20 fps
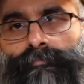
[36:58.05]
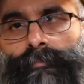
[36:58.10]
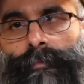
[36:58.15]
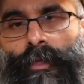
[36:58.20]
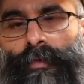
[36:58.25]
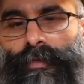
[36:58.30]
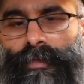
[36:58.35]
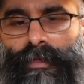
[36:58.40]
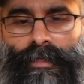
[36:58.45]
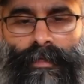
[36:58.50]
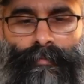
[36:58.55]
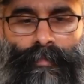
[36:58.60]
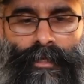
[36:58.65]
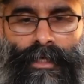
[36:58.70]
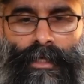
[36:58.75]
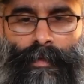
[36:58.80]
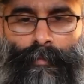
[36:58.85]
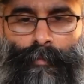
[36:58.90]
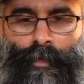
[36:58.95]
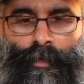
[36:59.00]
some of the
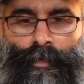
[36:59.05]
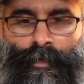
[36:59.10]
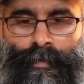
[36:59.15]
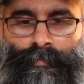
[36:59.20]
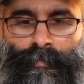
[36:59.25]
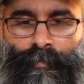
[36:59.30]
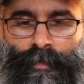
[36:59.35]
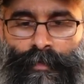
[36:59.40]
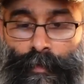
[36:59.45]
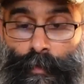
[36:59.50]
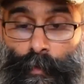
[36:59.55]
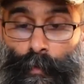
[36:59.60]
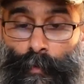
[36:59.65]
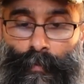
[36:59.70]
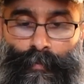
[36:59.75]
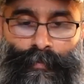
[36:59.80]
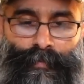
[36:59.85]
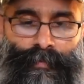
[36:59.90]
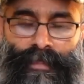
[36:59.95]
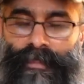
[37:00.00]
numbers.
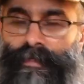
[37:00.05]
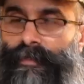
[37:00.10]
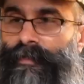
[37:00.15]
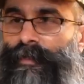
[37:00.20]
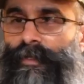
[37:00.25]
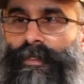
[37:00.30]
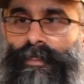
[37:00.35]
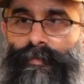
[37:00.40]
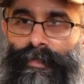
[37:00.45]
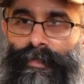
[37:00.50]
So this is just the